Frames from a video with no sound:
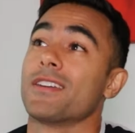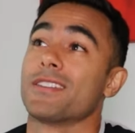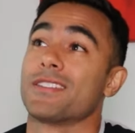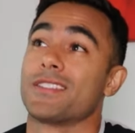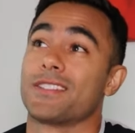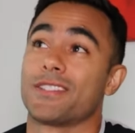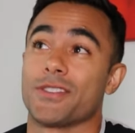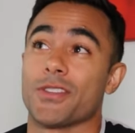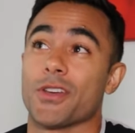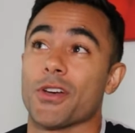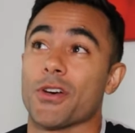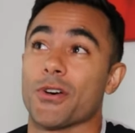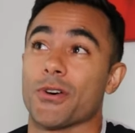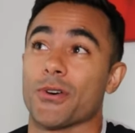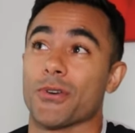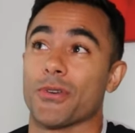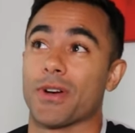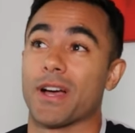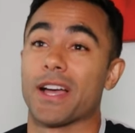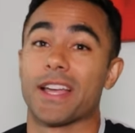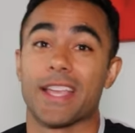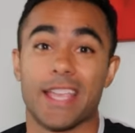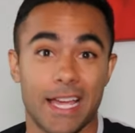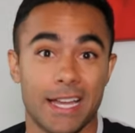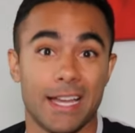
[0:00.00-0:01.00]

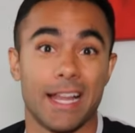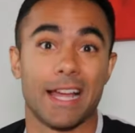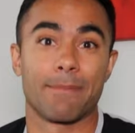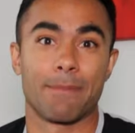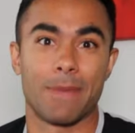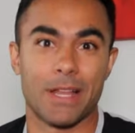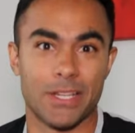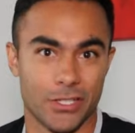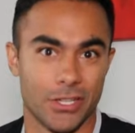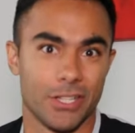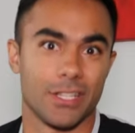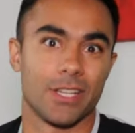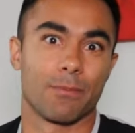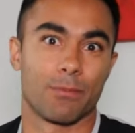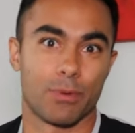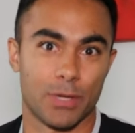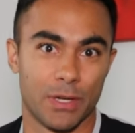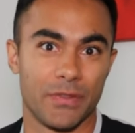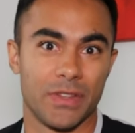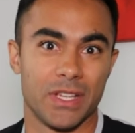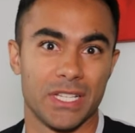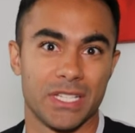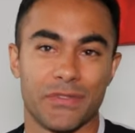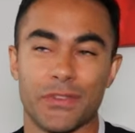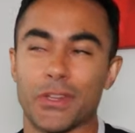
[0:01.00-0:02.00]
So, again, I mentioned in
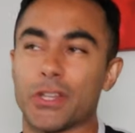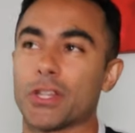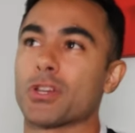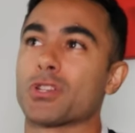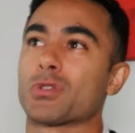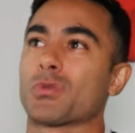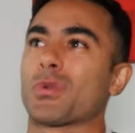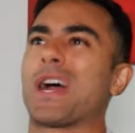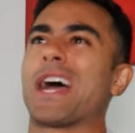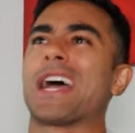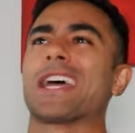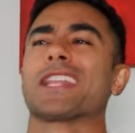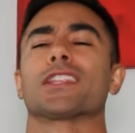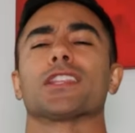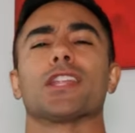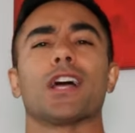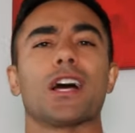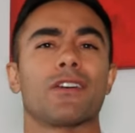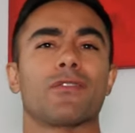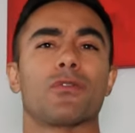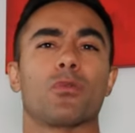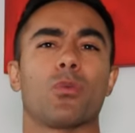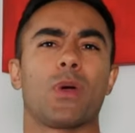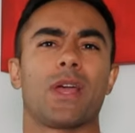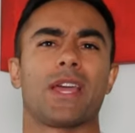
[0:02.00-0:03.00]
previous videos where I
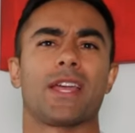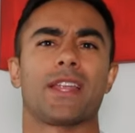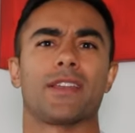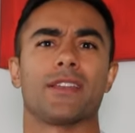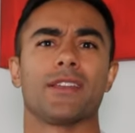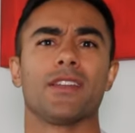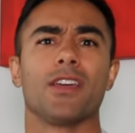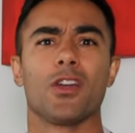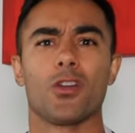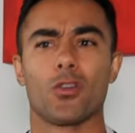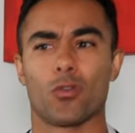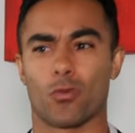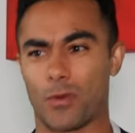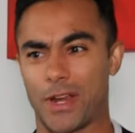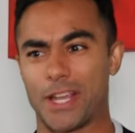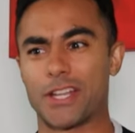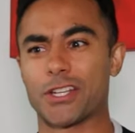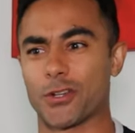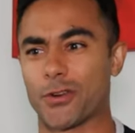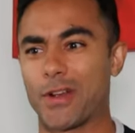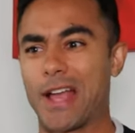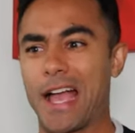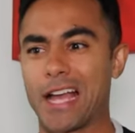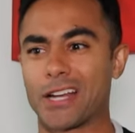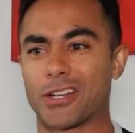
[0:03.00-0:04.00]
love when
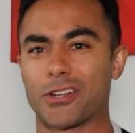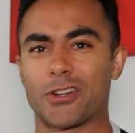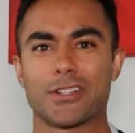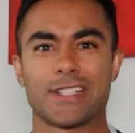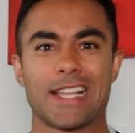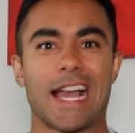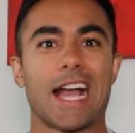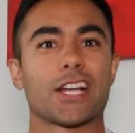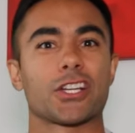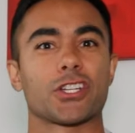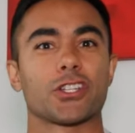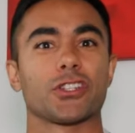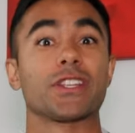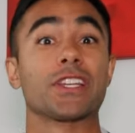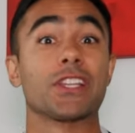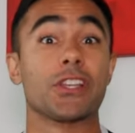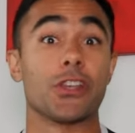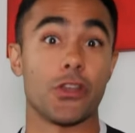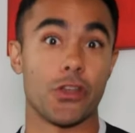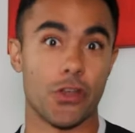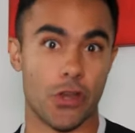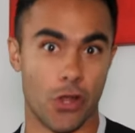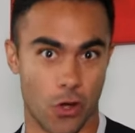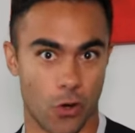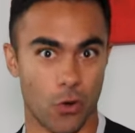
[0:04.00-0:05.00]
Ranger actors actually
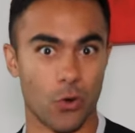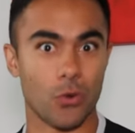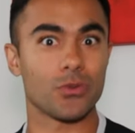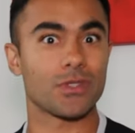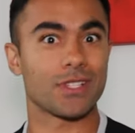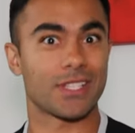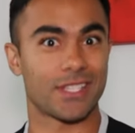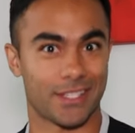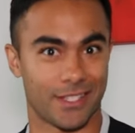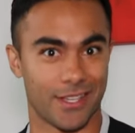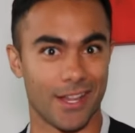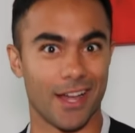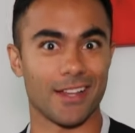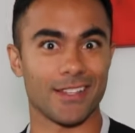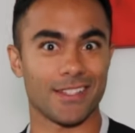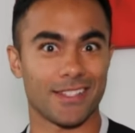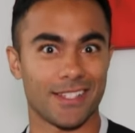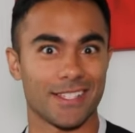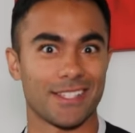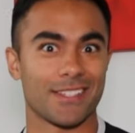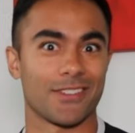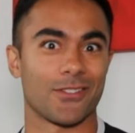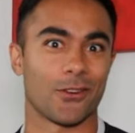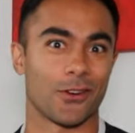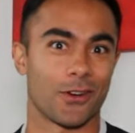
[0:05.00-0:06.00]
know
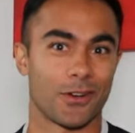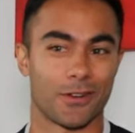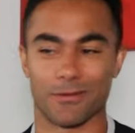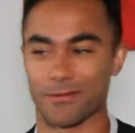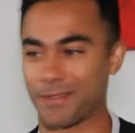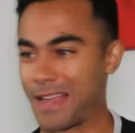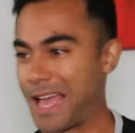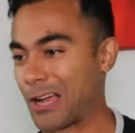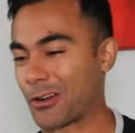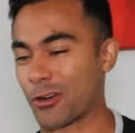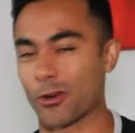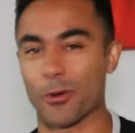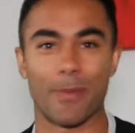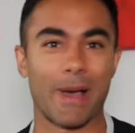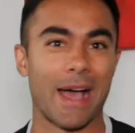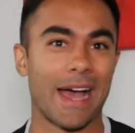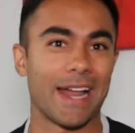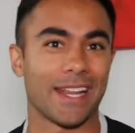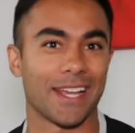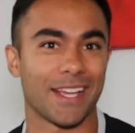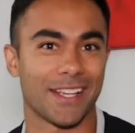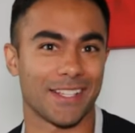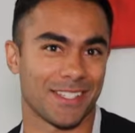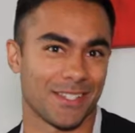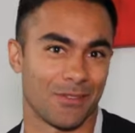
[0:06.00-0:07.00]
stunts or
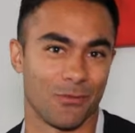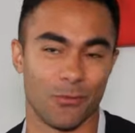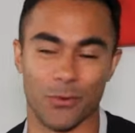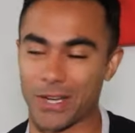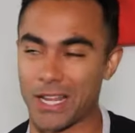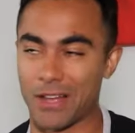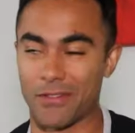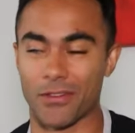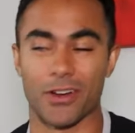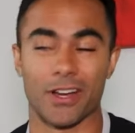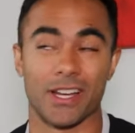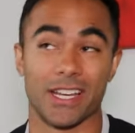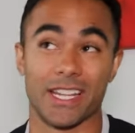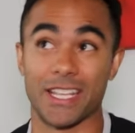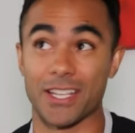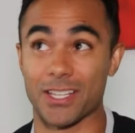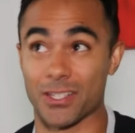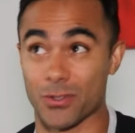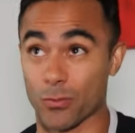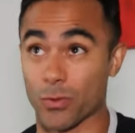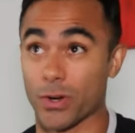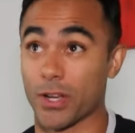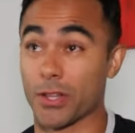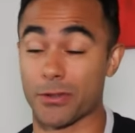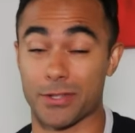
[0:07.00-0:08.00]
acrobatics and whatever, and he
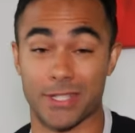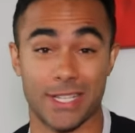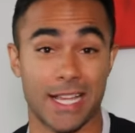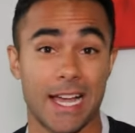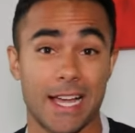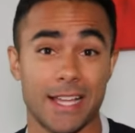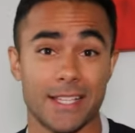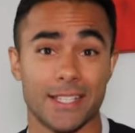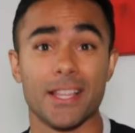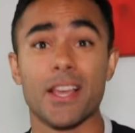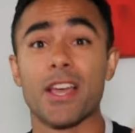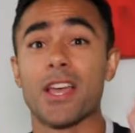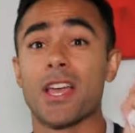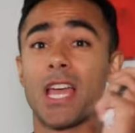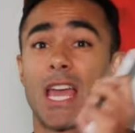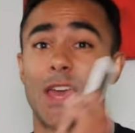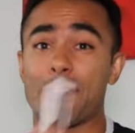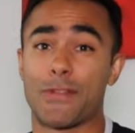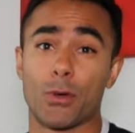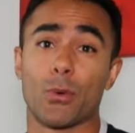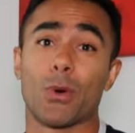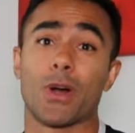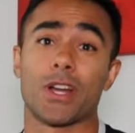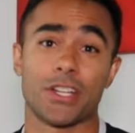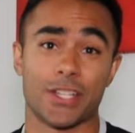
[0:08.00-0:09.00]
is one of those guys.
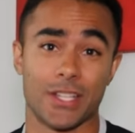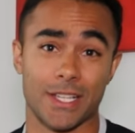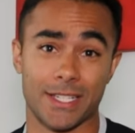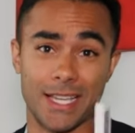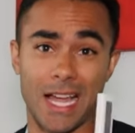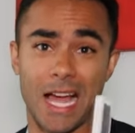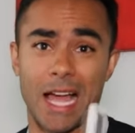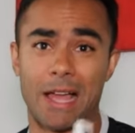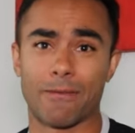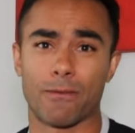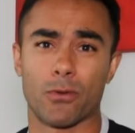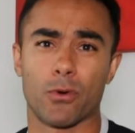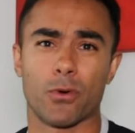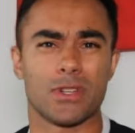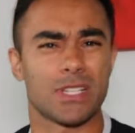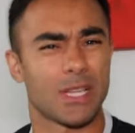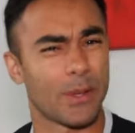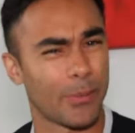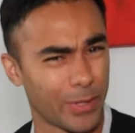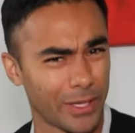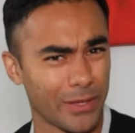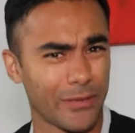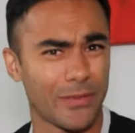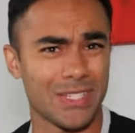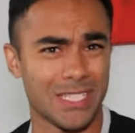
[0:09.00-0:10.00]
If you watch the Time Force,
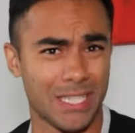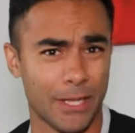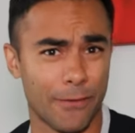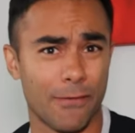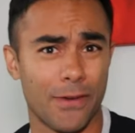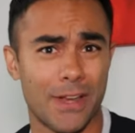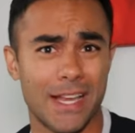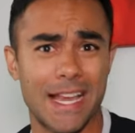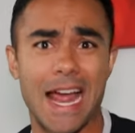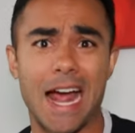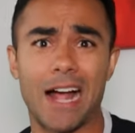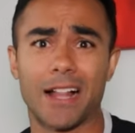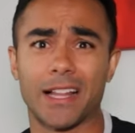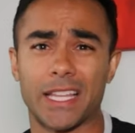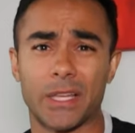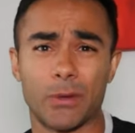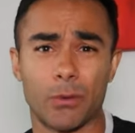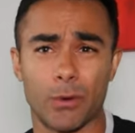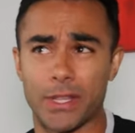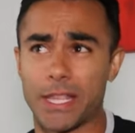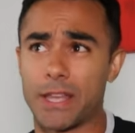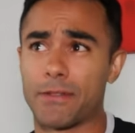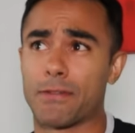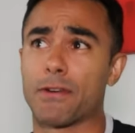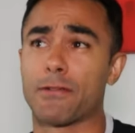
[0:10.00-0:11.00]
I believe it's the finale
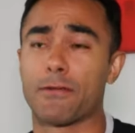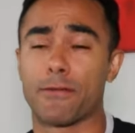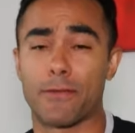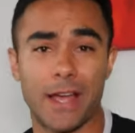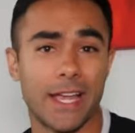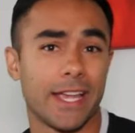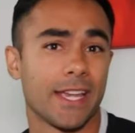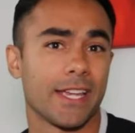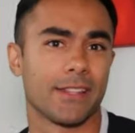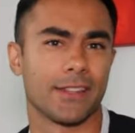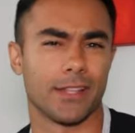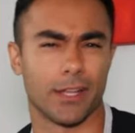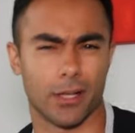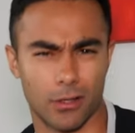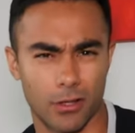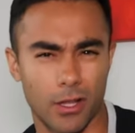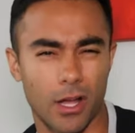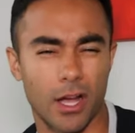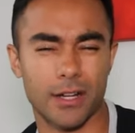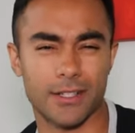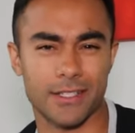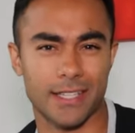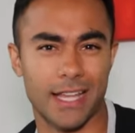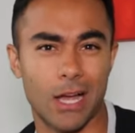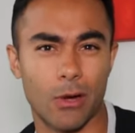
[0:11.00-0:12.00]
where they have a fight in the
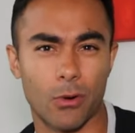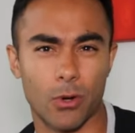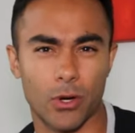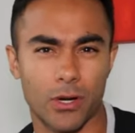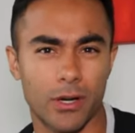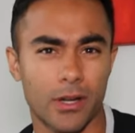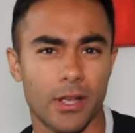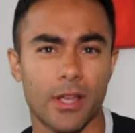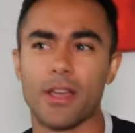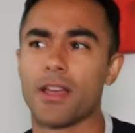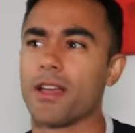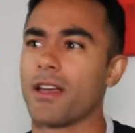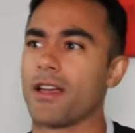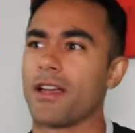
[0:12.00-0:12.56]
clock tower.